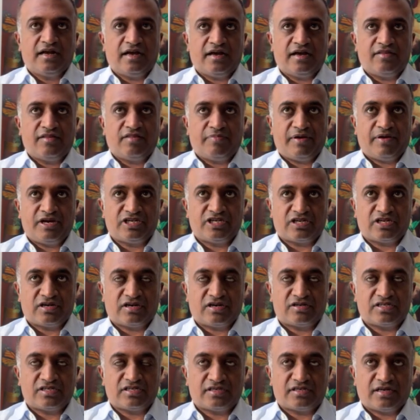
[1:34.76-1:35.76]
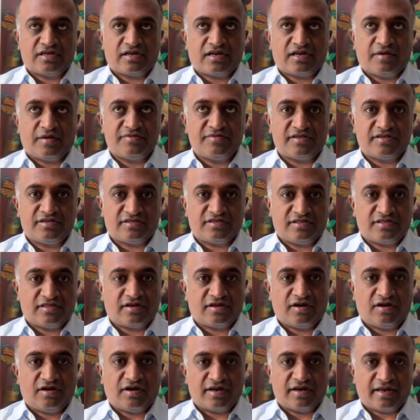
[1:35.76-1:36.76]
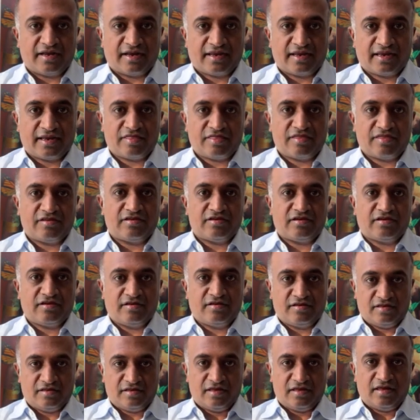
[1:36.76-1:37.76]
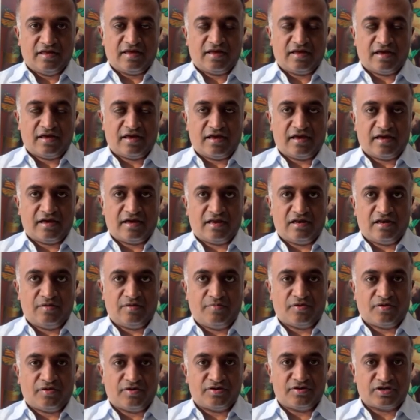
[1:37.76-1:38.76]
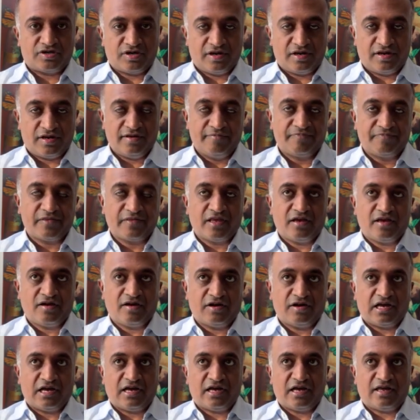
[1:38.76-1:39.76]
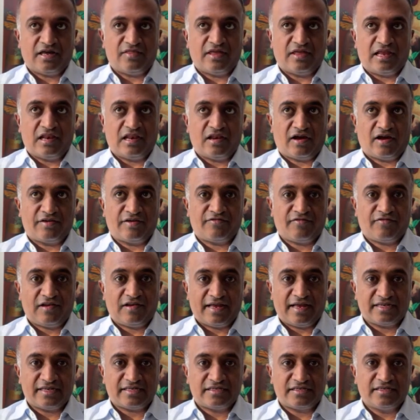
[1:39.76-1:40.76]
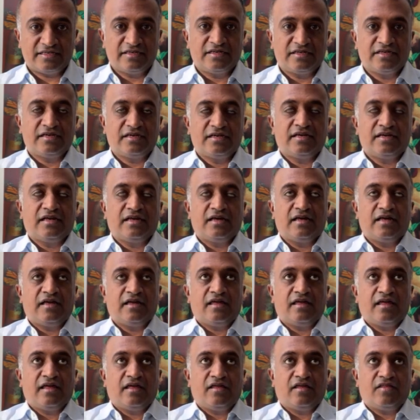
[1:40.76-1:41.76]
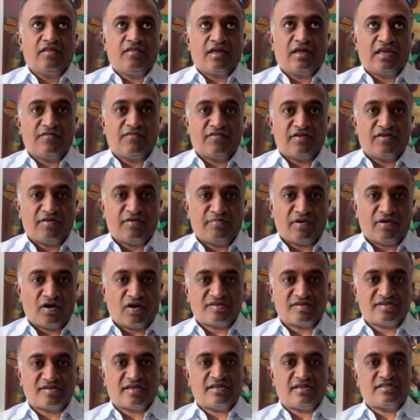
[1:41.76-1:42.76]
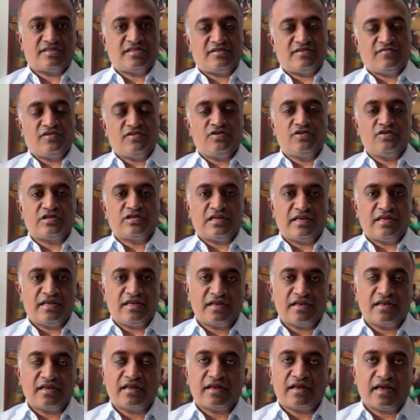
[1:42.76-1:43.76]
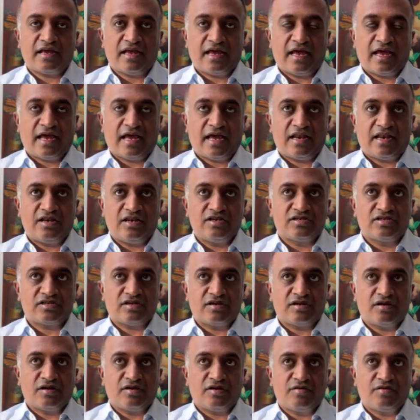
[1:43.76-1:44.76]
uh, the patient uh, comes into the cardiac catheter uh, laboratory. they lie flat. They're given a mild sedative usually, and